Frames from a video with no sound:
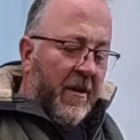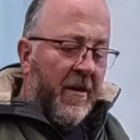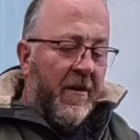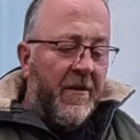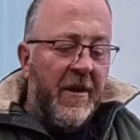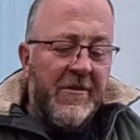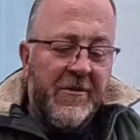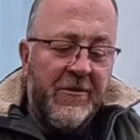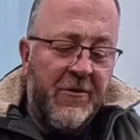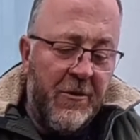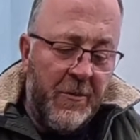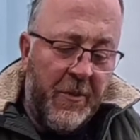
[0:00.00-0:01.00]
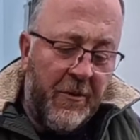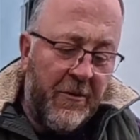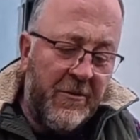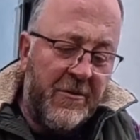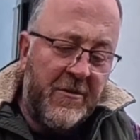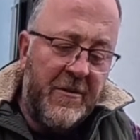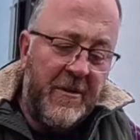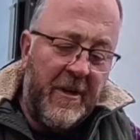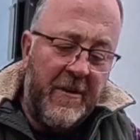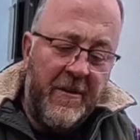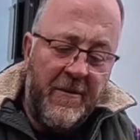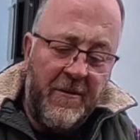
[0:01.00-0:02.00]
And these are the 2 pots
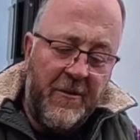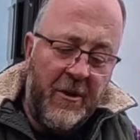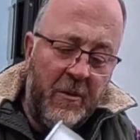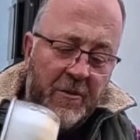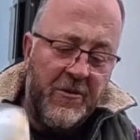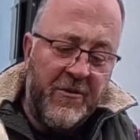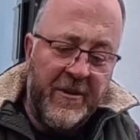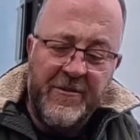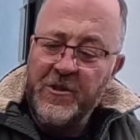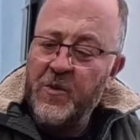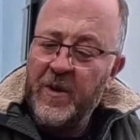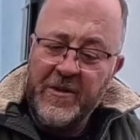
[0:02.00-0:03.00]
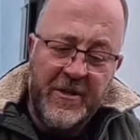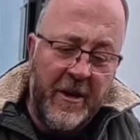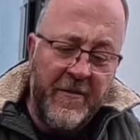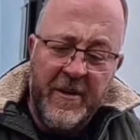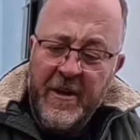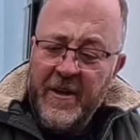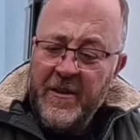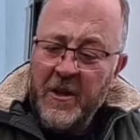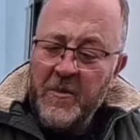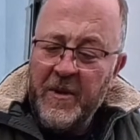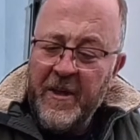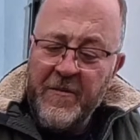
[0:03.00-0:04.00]
then that come with the Trangia 27.
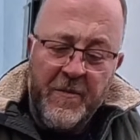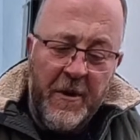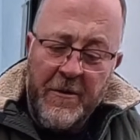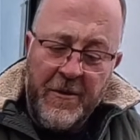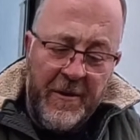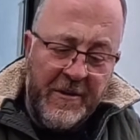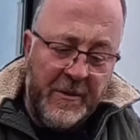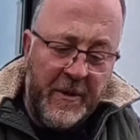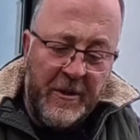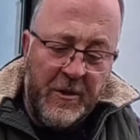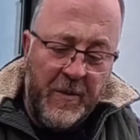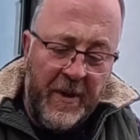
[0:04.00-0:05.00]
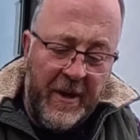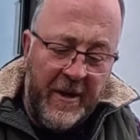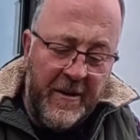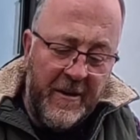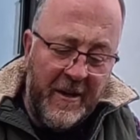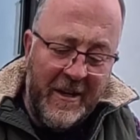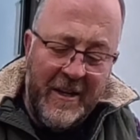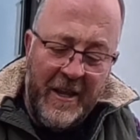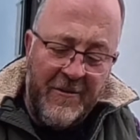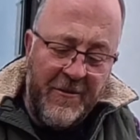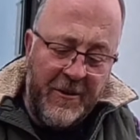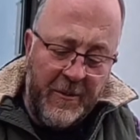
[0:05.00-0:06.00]
I believe both of these are meant to be a
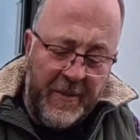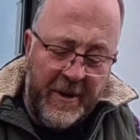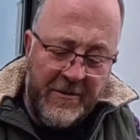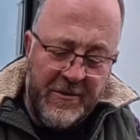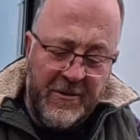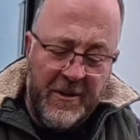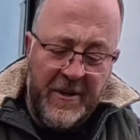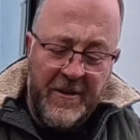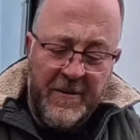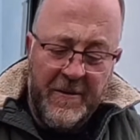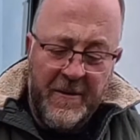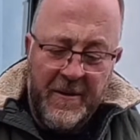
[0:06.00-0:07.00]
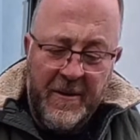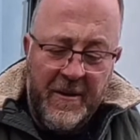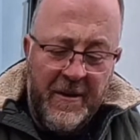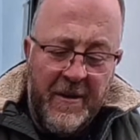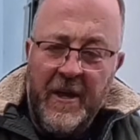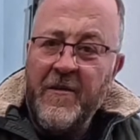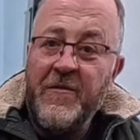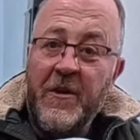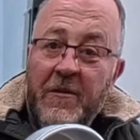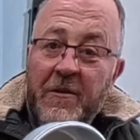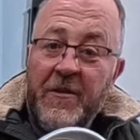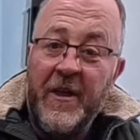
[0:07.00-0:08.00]
litre capacity, even
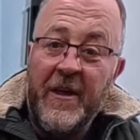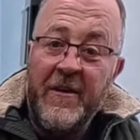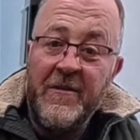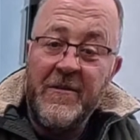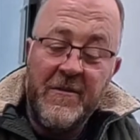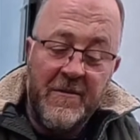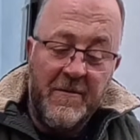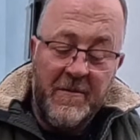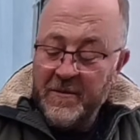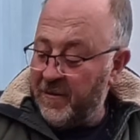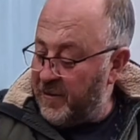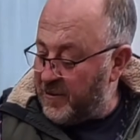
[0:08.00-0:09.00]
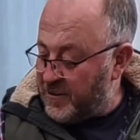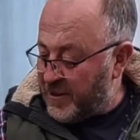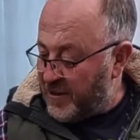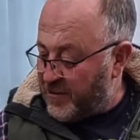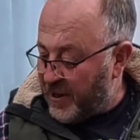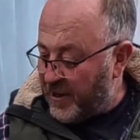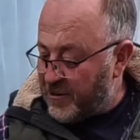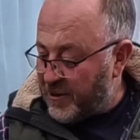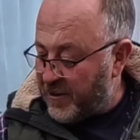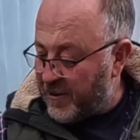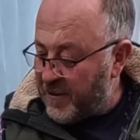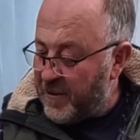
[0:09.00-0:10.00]
though that they sit inside each
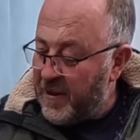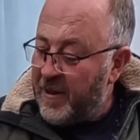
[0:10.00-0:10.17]
other.